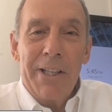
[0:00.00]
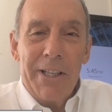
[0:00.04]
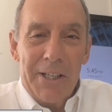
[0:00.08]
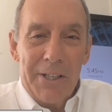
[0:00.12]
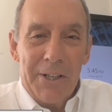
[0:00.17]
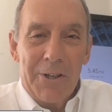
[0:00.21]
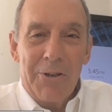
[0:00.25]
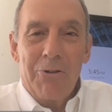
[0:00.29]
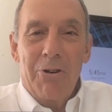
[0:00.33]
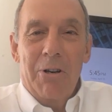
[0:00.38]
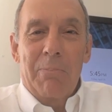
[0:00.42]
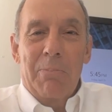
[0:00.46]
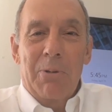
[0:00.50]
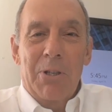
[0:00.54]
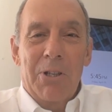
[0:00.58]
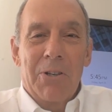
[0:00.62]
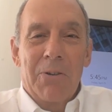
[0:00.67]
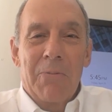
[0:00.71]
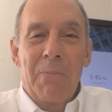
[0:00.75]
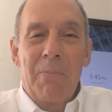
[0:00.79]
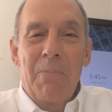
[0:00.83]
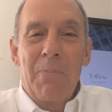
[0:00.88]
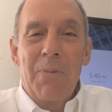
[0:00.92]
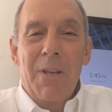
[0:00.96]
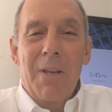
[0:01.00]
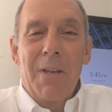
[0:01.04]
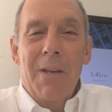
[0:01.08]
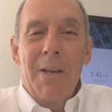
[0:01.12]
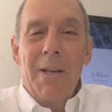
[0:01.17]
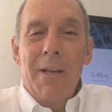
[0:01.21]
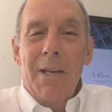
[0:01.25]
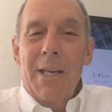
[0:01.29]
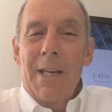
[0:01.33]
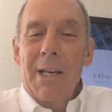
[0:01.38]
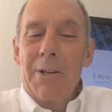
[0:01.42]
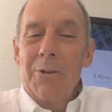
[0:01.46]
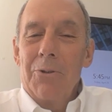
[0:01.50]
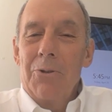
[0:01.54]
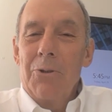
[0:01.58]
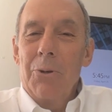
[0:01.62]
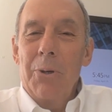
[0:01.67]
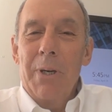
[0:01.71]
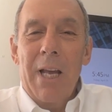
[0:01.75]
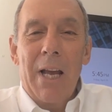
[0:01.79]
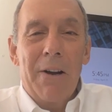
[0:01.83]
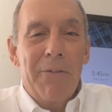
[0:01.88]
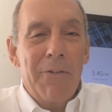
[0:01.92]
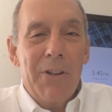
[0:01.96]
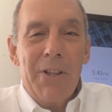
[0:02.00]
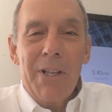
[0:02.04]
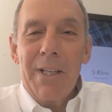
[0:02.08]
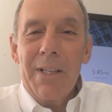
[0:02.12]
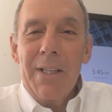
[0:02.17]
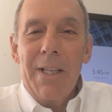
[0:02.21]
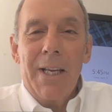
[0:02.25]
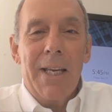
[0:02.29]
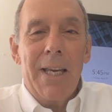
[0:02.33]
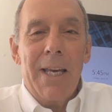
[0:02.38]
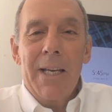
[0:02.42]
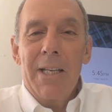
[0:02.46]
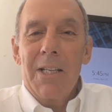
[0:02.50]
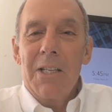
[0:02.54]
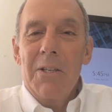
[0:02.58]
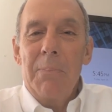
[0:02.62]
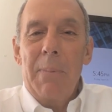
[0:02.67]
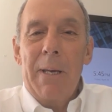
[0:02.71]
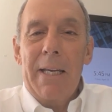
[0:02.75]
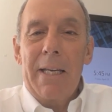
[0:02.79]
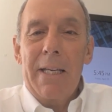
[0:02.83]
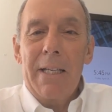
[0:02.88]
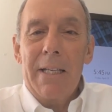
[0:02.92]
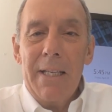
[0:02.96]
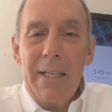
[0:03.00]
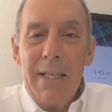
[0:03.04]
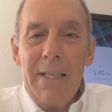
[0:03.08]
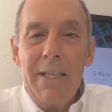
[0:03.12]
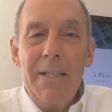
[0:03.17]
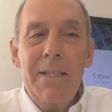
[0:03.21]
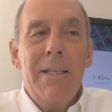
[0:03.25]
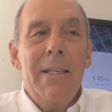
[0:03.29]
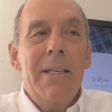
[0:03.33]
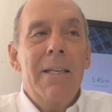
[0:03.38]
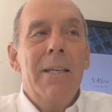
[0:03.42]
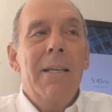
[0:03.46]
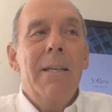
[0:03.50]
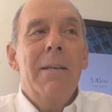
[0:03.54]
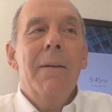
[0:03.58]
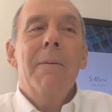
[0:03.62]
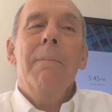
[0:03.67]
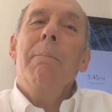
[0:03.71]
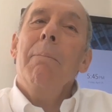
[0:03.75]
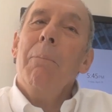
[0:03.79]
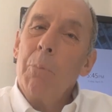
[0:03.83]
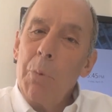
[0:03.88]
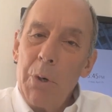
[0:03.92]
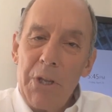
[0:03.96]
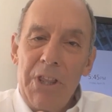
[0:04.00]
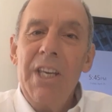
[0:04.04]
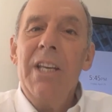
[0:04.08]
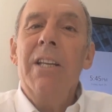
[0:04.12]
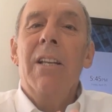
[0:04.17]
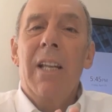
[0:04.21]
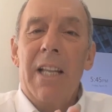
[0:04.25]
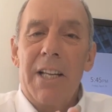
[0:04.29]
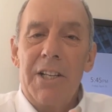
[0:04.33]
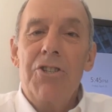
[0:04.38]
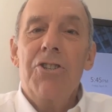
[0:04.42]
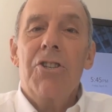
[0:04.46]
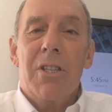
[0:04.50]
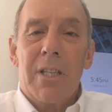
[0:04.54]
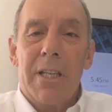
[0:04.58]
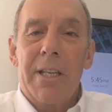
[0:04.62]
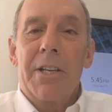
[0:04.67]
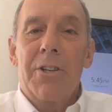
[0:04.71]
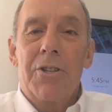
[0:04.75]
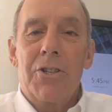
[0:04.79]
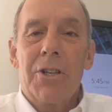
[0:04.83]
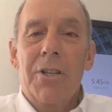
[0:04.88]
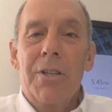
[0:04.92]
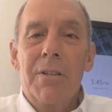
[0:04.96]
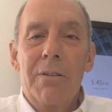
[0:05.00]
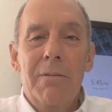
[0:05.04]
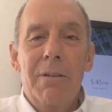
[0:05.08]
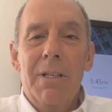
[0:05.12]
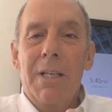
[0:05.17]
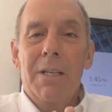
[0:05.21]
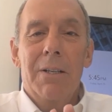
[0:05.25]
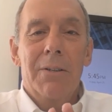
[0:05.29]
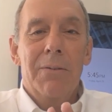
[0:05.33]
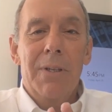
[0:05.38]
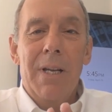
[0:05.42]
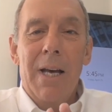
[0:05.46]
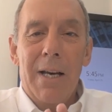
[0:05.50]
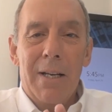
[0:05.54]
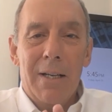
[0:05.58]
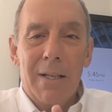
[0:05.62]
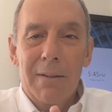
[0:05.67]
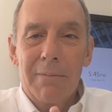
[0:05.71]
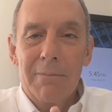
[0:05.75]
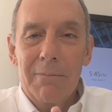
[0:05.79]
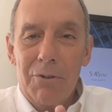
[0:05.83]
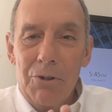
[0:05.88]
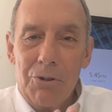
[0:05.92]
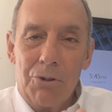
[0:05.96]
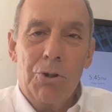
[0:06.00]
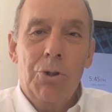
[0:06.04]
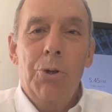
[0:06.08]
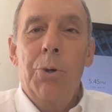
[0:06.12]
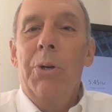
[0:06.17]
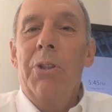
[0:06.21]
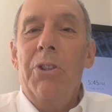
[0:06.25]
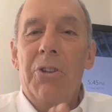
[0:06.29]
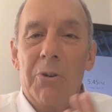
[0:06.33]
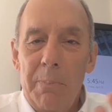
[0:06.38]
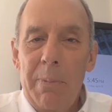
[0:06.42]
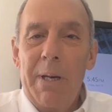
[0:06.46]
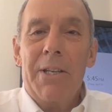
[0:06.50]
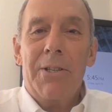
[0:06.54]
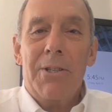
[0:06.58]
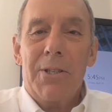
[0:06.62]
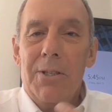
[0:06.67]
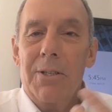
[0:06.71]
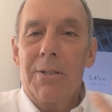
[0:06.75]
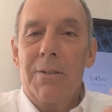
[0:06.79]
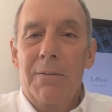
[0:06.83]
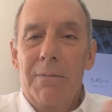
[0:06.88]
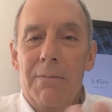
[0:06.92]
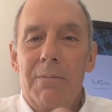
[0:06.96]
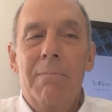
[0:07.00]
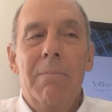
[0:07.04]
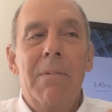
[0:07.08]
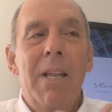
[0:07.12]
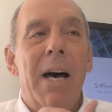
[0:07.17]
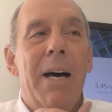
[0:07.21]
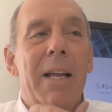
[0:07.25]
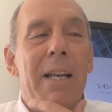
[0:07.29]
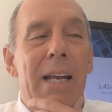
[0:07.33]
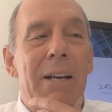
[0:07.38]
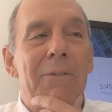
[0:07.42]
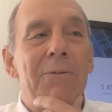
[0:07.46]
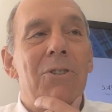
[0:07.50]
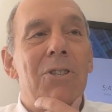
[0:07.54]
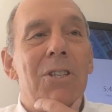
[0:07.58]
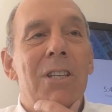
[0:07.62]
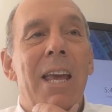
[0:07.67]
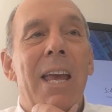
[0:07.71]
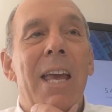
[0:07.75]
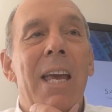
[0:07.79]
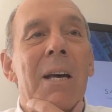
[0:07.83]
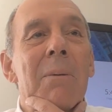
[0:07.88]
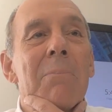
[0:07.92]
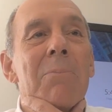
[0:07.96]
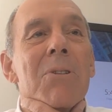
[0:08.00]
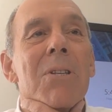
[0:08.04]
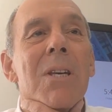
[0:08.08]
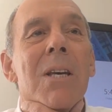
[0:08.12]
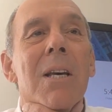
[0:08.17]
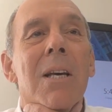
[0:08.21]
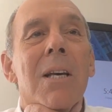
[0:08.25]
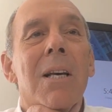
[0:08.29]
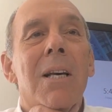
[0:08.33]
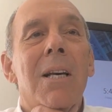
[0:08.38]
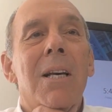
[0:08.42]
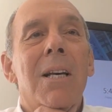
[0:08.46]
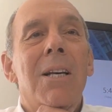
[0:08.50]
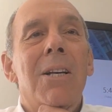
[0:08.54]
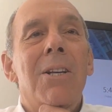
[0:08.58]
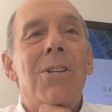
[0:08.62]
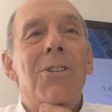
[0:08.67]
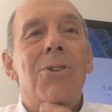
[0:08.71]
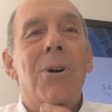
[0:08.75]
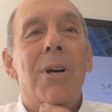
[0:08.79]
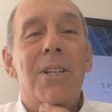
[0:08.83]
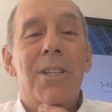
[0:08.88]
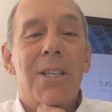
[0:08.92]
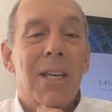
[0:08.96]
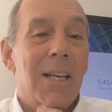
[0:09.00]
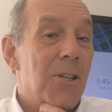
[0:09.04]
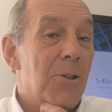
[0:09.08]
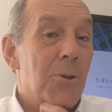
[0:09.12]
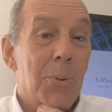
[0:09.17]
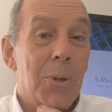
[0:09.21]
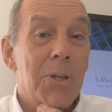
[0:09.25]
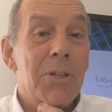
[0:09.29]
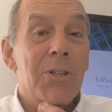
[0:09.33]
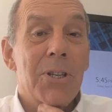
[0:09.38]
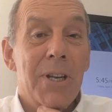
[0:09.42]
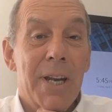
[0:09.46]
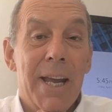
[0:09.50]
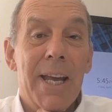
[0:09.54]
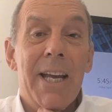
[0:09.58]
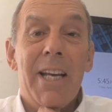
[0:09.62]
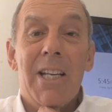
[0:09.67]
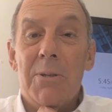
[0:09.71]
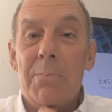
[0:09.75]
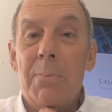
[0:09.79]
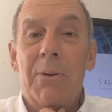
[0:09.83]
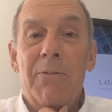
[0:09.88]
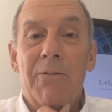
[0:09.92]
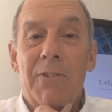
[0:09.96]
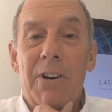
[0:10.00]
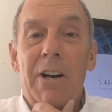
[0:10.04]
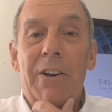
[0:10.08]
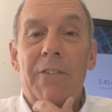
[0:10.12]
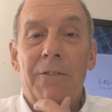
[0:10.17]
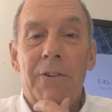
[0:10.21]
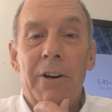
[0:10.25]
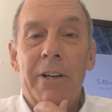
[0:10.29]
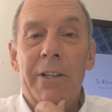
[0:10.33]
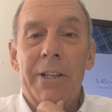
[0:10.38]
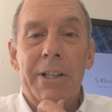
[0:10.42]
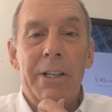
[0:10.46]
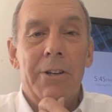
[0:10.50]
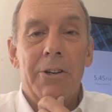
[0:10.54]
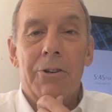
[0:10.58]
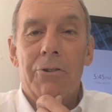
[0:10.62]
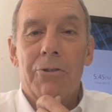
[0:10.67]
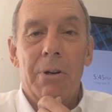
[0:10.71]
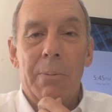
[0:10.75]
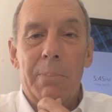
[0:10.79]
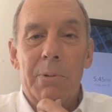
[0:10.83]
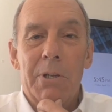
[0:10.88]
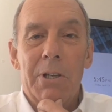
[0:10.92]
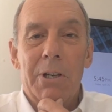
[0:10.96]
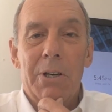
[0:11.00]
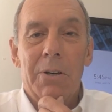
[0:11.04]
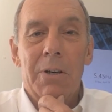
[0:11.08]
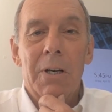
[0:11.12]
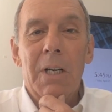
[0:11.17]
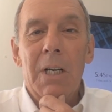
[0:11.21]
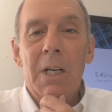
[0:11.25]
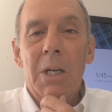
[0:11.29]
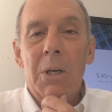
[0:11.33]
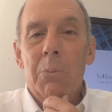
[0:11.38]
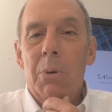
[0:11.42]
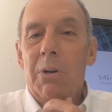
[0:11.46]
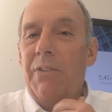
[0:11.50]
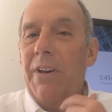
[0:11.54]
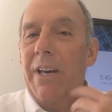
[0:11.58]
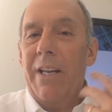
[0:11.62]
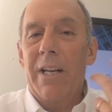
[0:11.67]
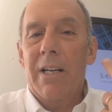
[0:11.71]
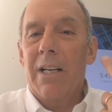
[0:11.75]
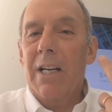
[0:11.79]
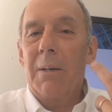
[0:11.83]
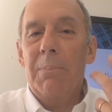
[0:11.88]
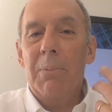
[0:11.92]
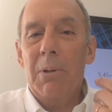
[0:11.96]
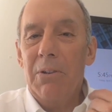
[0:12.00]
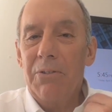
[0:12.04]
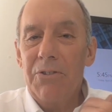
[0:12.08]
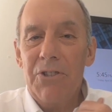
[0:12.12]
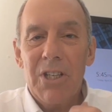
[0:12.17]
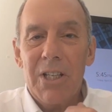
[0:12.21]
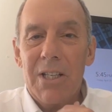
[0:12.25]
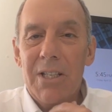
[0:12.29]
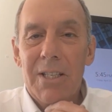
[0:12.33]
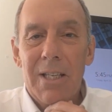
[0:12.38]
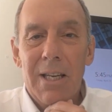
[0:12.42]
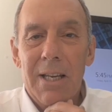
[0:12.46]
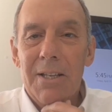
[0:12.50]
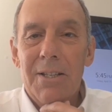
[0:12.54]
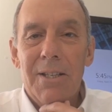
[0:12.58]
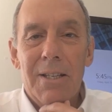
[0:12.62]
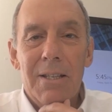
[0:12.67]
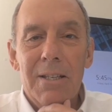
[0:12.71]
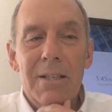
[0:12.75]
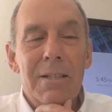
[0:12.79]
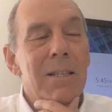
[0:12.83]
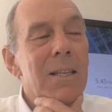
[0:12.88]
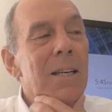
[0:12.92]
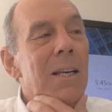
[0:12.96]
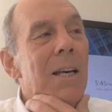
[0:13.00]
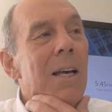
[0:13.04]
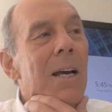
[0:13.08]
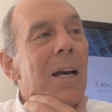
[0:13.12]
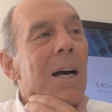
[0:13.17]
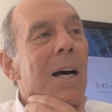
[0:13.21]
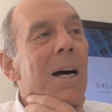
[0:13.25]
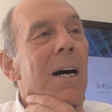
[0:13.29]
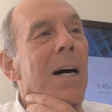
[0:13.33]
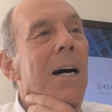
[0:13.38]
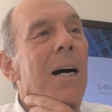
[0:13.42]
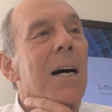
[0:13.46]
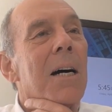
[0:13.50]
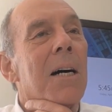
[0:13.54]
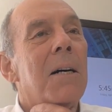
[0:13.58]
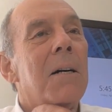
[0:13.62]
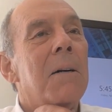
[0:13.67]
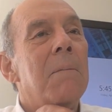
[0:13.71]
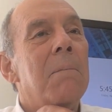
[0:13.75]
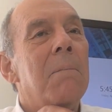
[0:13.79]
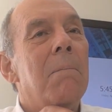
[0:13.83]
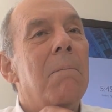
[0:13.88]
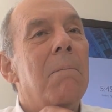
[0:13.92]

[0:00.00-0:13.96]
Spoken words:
to crypto. Doing everything they can to make it easy within legislation, not doing their best to not have scams. So I'd say Switzerland has been very friendly to crypto. We've had a couple of successes, but,